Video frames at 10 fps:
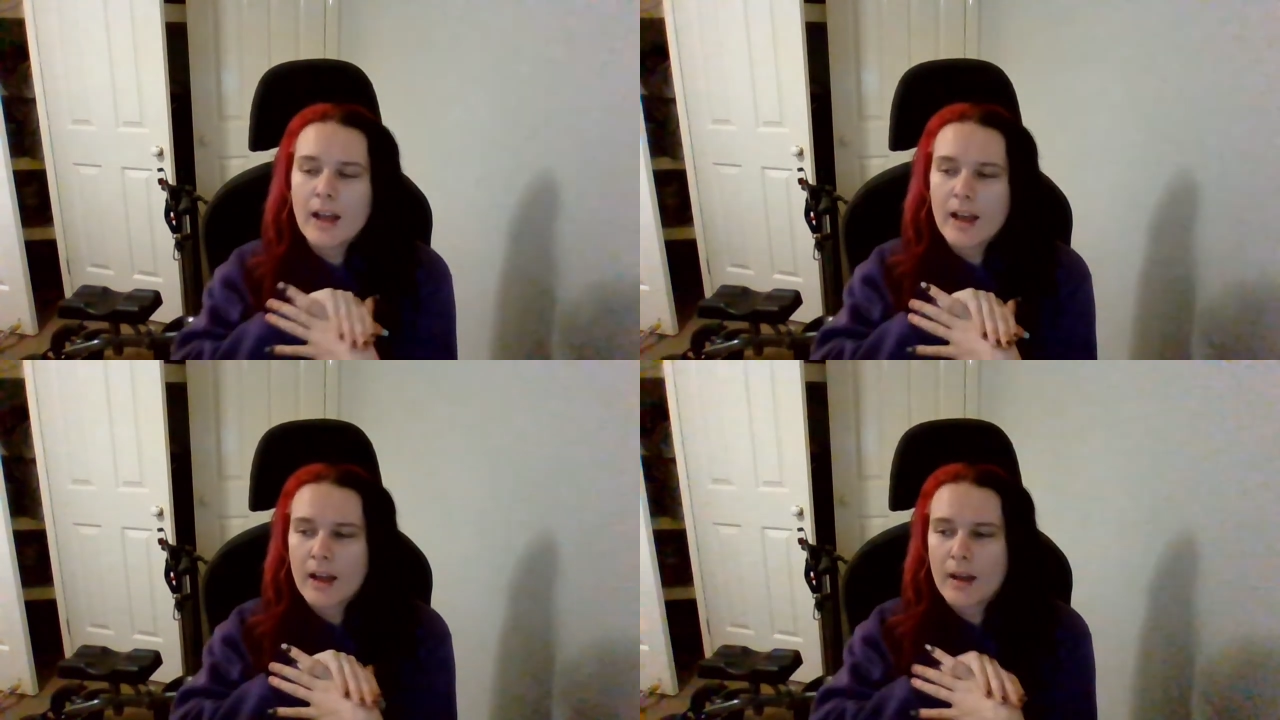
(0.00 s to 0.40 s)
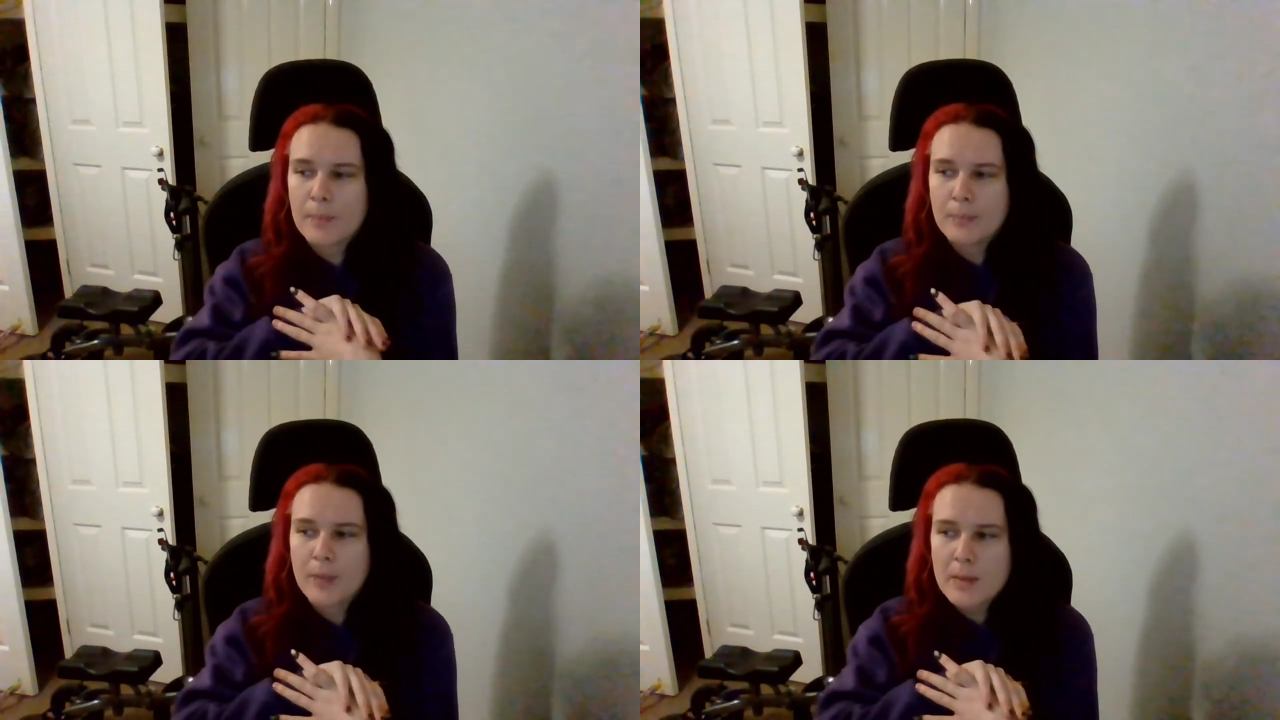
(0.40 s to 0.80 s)

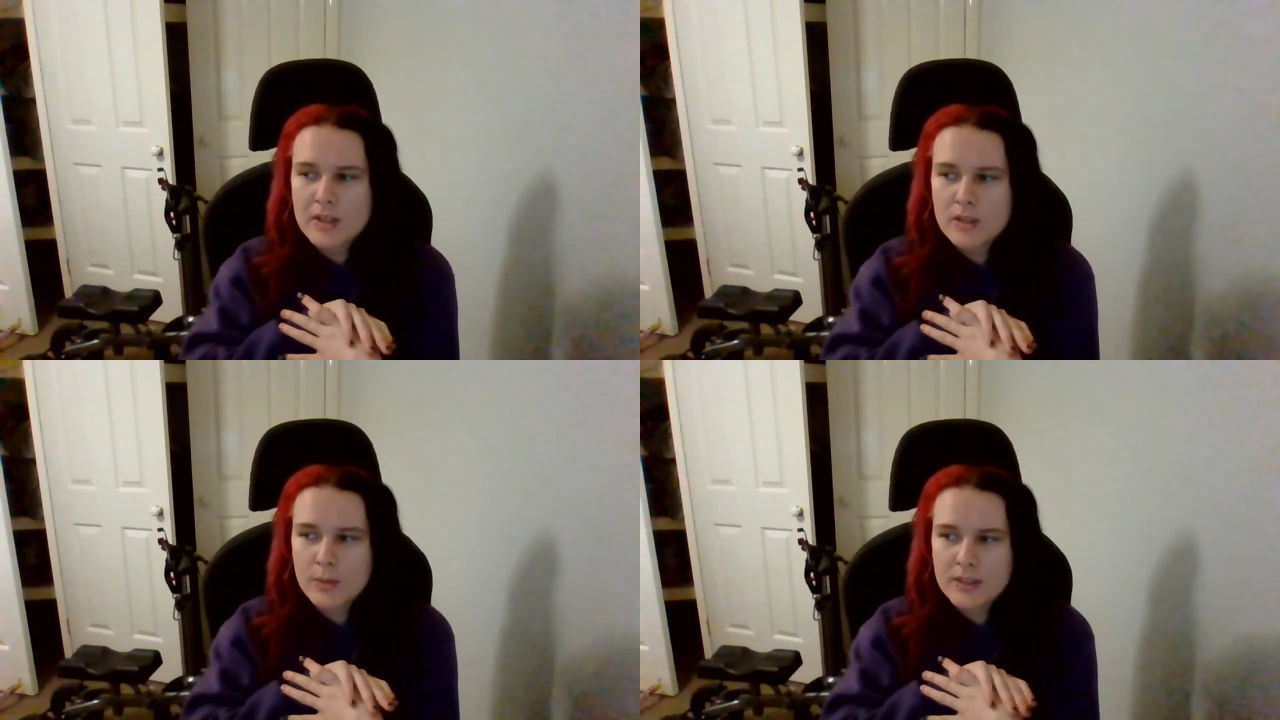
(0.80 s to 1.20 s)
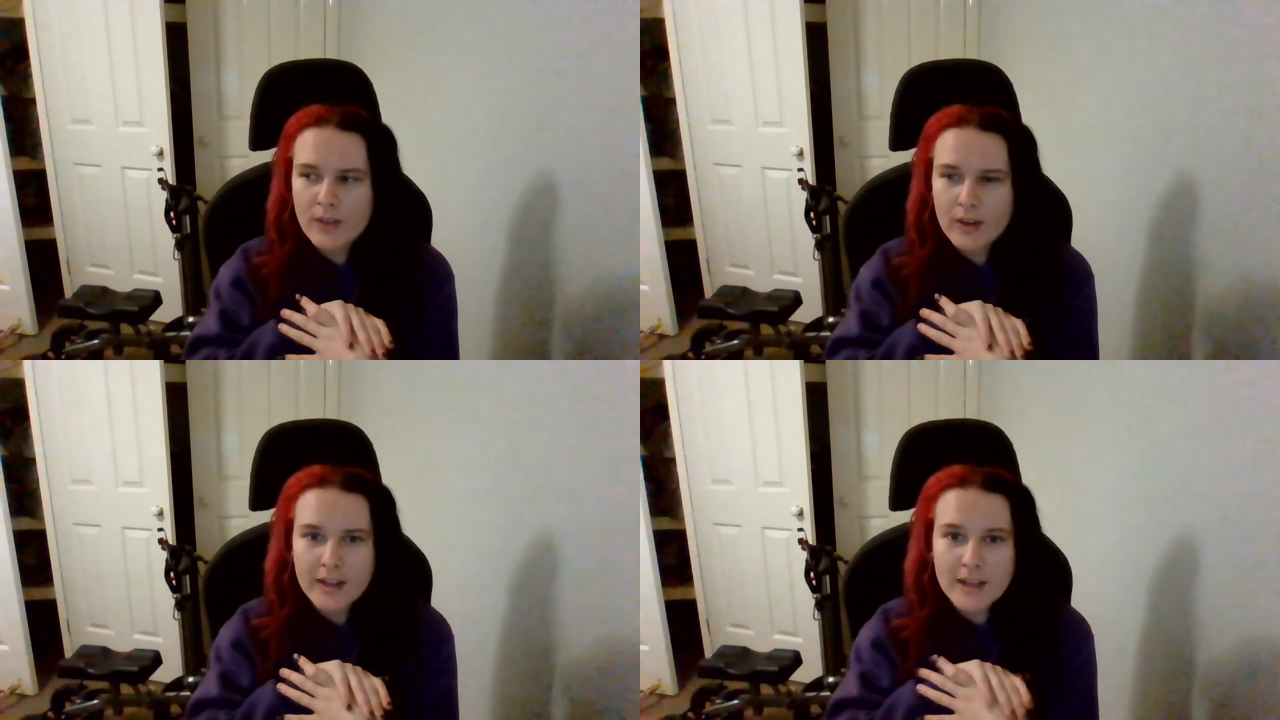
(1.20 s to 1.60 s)
Um, baby two is
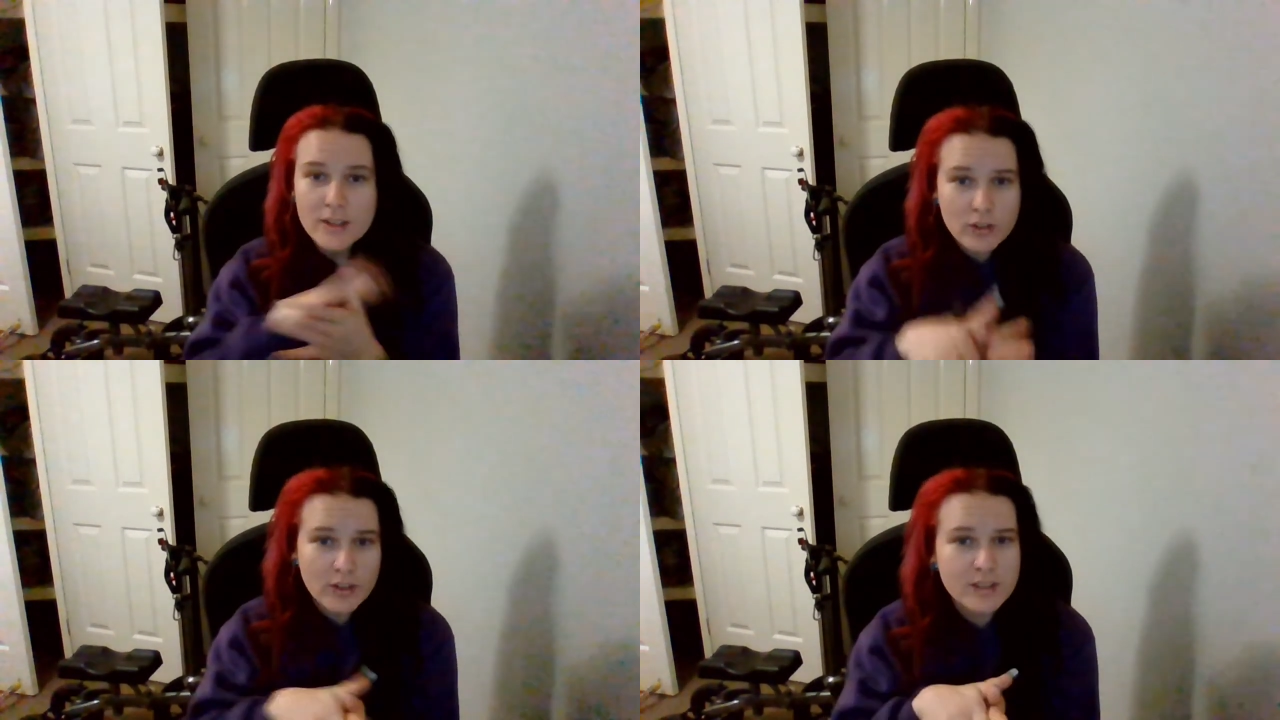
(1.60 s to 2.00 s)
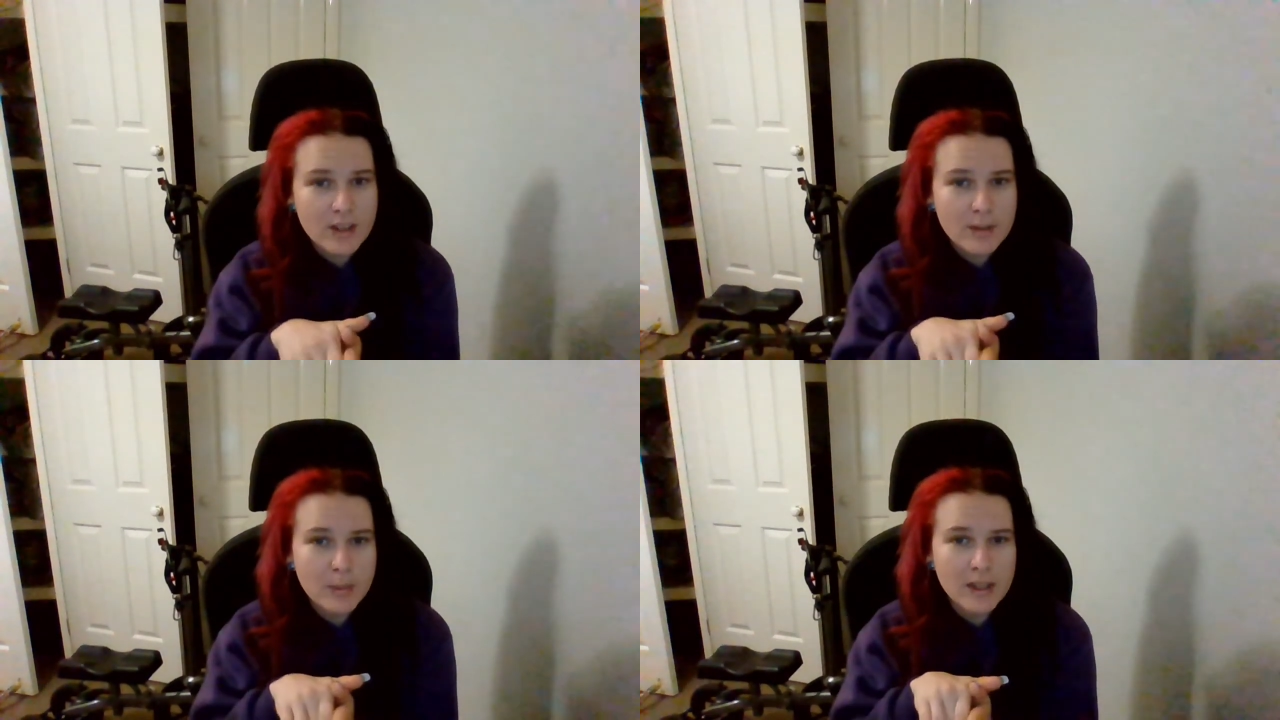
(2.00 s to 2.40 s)
very
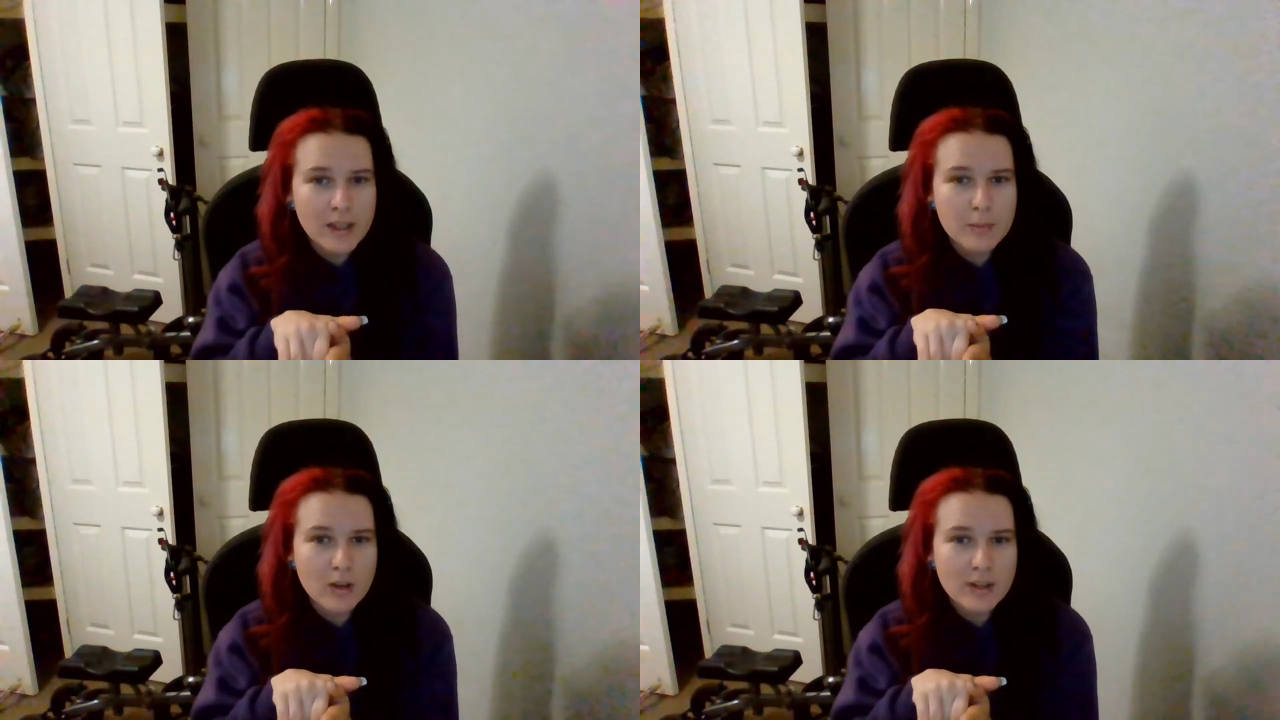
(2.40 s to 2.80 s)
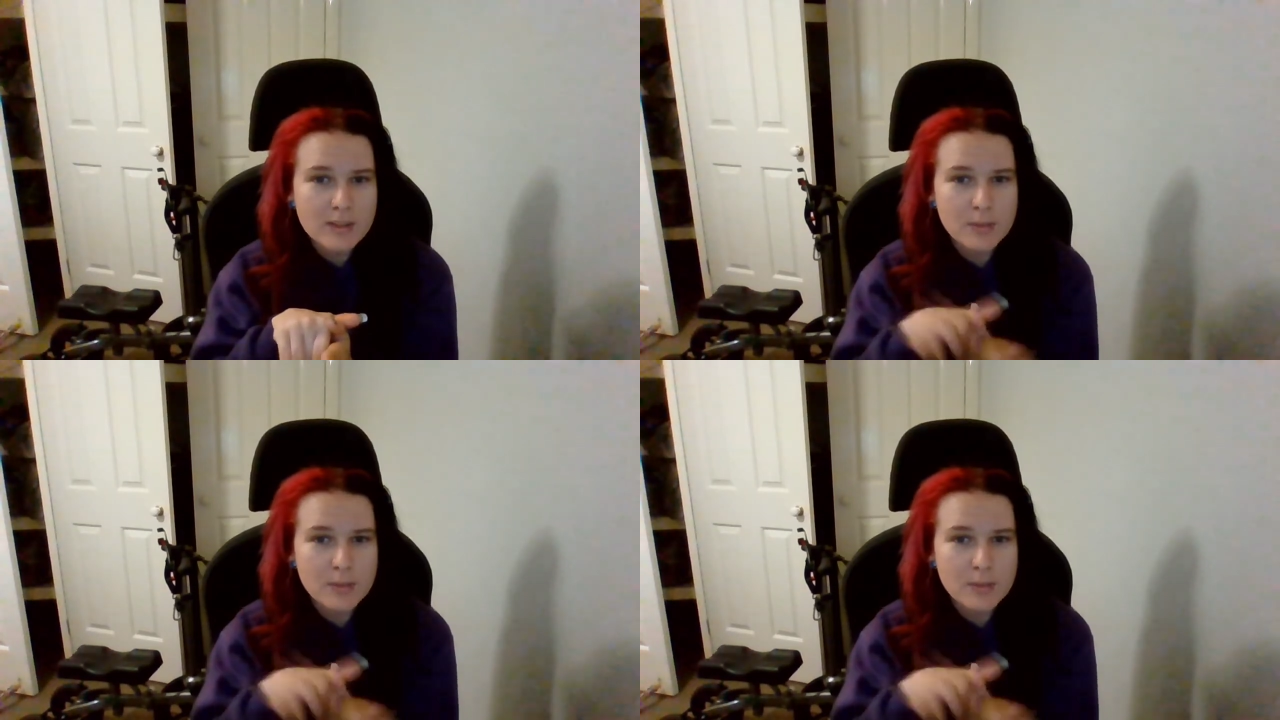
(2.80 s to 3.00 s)
interested in pinky mice,